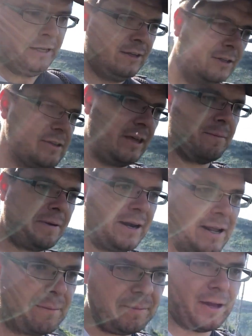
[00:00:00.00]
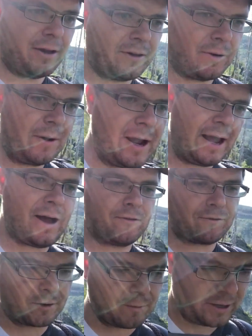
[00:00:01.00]
so they may not be on their way out
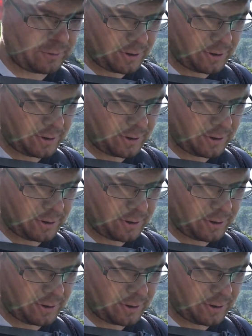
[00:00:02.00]
for quite a